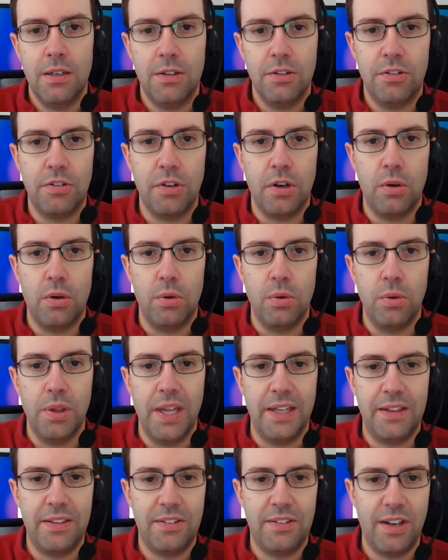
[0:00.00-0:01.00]
so
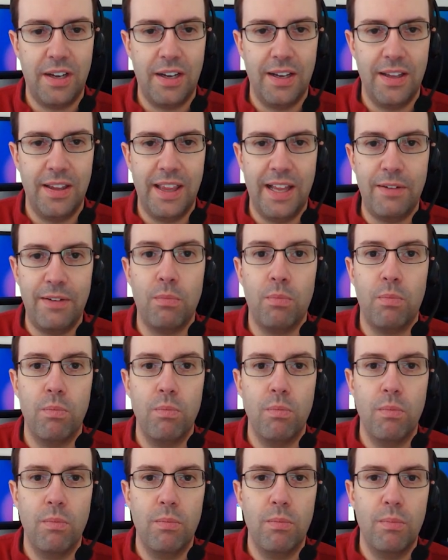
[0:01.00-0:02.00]
that that
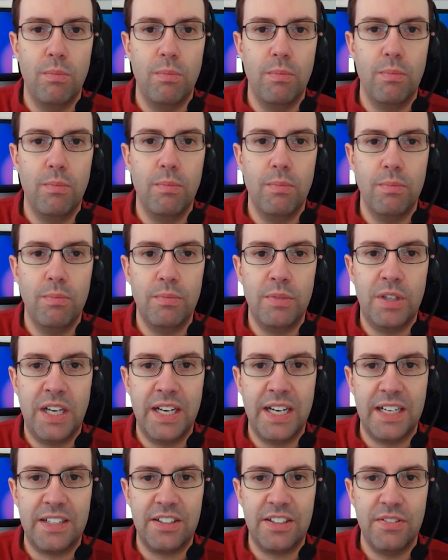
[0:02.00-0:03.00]

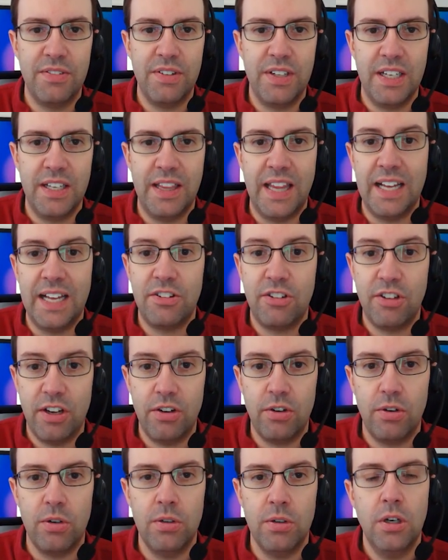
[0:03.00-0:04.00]
connectivity, that
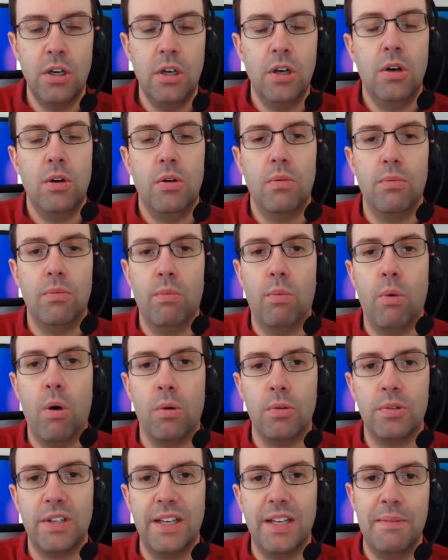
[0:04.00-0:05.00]
tunnel,
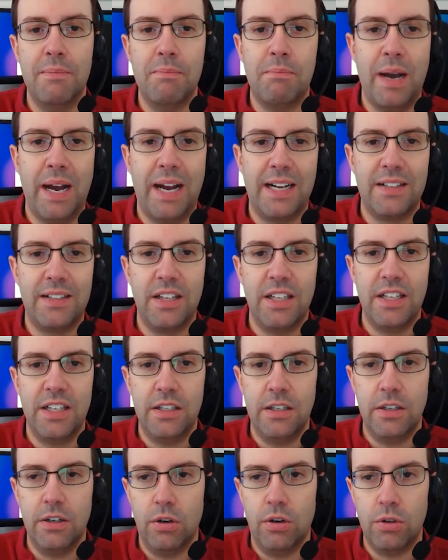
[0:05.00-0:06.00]
won't impact
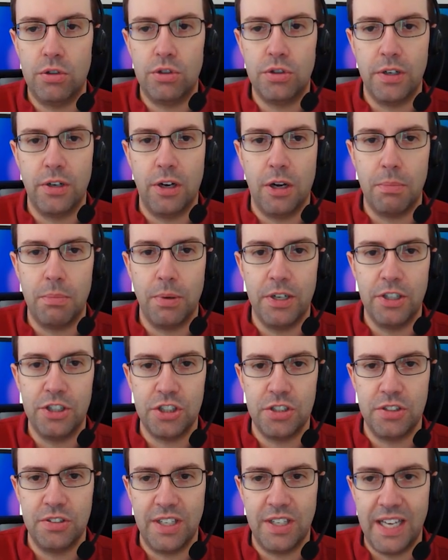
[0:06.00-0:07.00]
the otrain
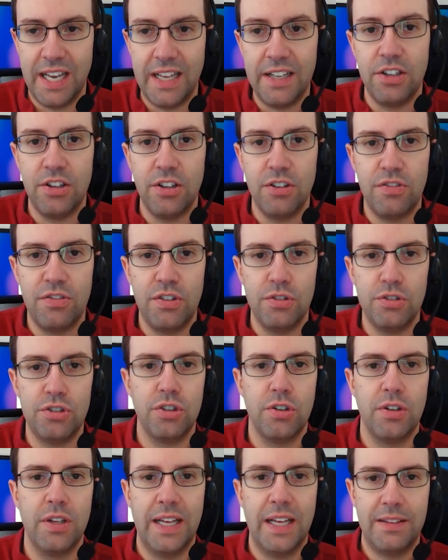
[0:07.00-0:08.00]
operations again in the
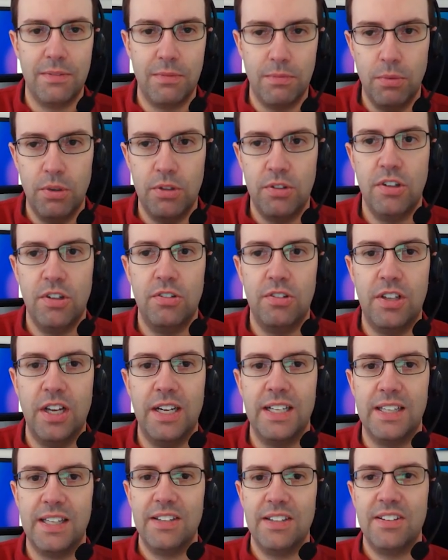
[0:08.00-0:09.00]
future. That was just
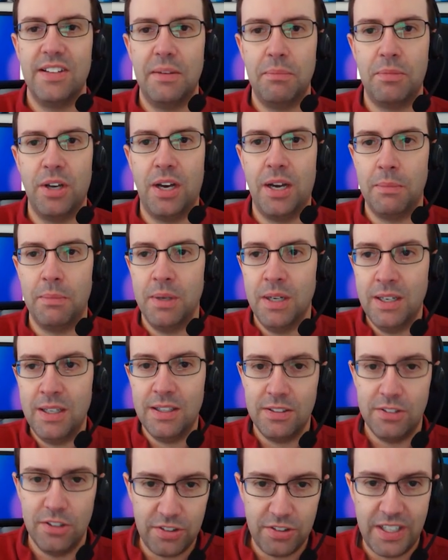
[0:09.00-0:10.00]
done at the same time.
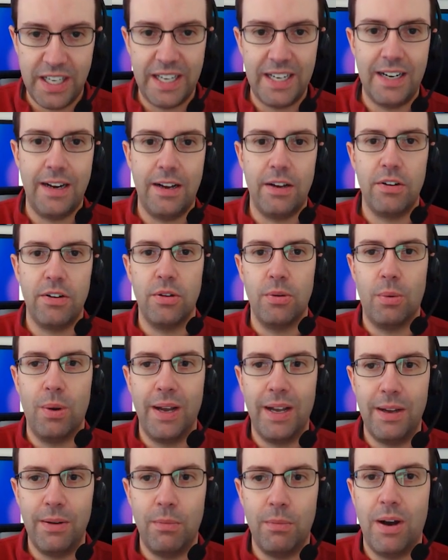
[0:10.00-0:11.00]
Just get it out of the
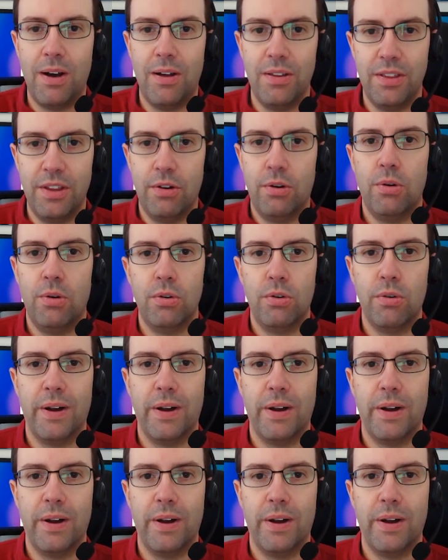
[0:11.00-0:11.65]
way while the whole